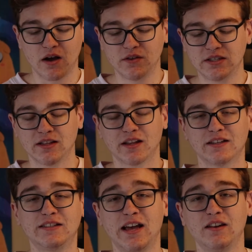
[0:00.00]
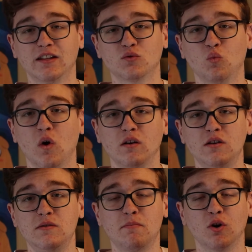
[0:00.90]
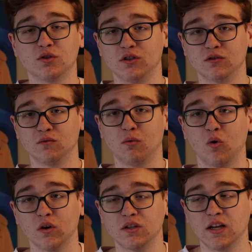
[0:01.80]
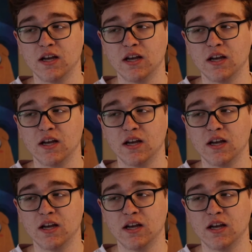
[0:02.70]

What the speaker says: Obviously, like I said, that's one person's report.